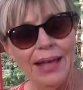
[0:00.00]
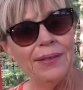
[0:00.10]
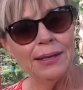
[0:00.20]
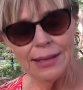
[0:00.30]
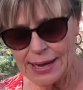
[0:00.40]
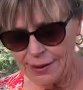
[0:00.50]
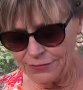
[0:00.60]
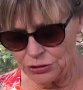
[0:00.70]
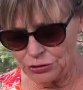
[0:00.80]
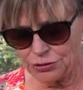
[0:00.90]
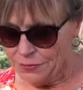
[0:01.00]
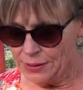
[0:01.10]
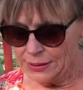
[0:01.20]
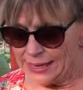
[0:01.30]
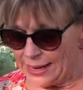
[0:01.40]
then lavender.
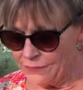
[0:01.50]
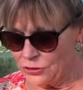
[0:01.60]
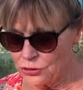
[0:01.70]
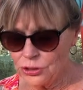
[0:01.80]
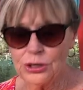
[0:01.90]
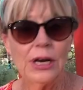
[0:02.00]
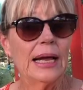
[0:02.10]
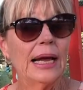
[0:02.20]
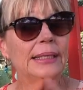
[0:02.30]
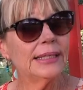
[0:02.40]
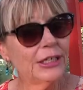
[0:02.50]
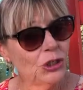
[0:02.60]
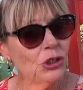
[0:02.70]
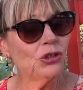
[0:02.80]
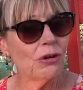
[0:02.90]
The lavender has such
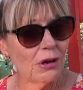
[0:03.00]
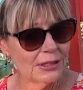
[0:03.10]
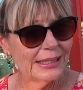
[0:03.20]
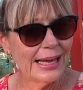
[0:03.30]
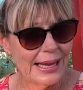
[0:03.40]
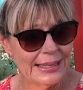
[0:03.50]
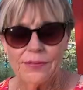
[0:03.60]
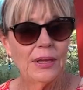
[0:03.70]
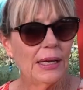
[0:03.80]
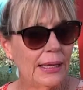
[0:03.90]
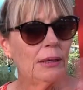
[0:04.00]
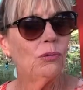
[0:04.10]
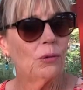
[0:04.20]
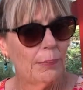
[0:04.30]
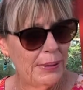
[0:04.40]
a strong scent that
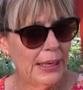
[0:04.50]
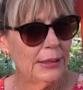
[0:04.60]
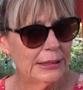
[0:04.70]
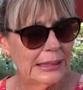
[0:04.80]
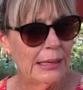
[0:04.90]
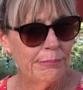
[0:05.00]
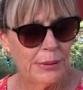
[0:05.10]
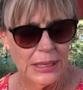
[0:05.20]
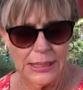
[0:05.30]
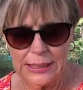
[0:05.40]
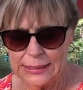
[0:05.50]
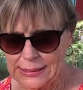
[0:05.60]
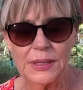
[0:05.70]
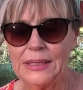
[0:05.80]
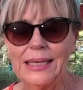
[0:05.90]
it'll repel some
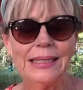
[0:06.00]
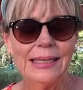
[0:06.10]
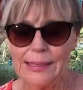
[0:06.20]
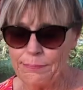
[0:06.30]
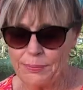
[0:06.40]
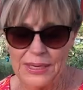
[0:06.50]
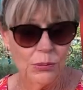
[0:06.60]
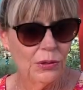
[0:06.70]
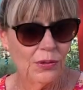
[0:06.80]
bugs. It doesn't compete with the